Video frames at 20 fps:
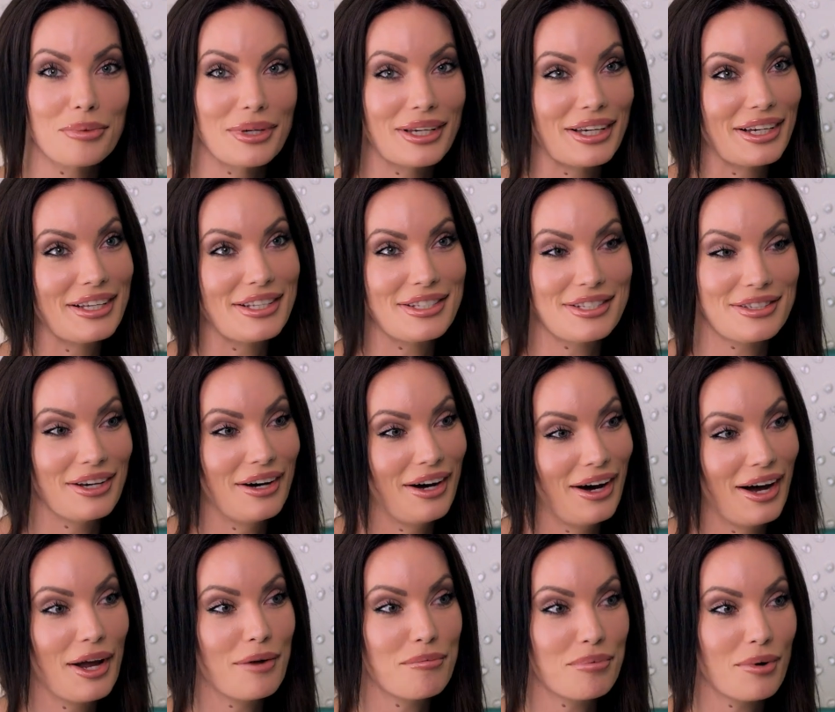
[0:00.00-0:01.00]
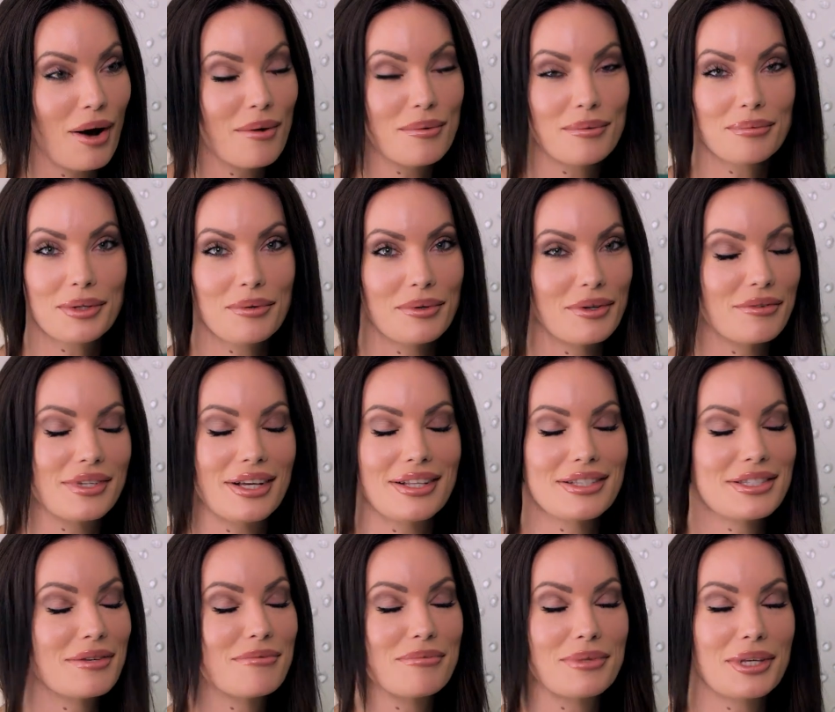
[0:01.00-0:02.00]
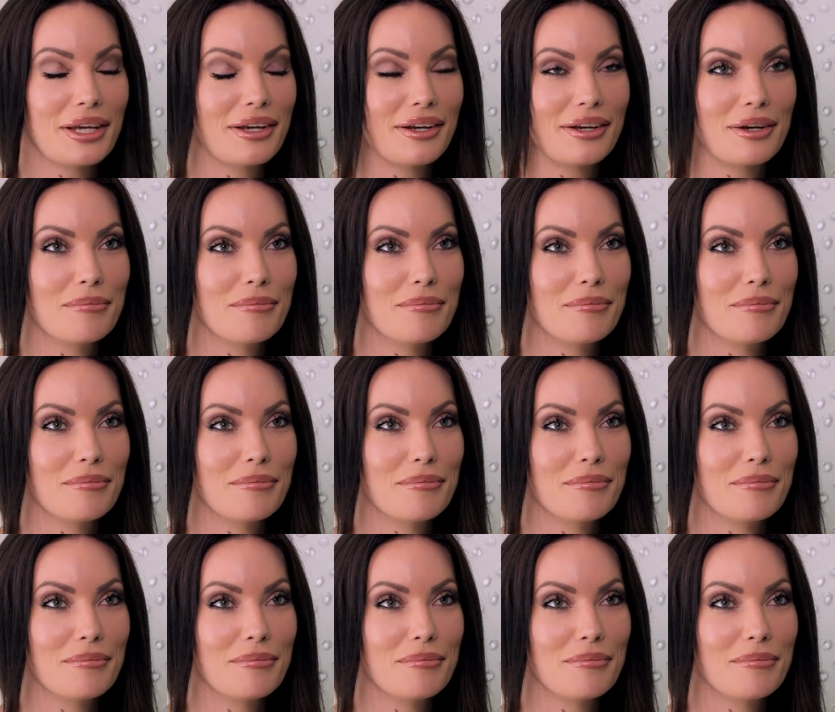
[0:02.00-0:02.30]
because I probably would have done something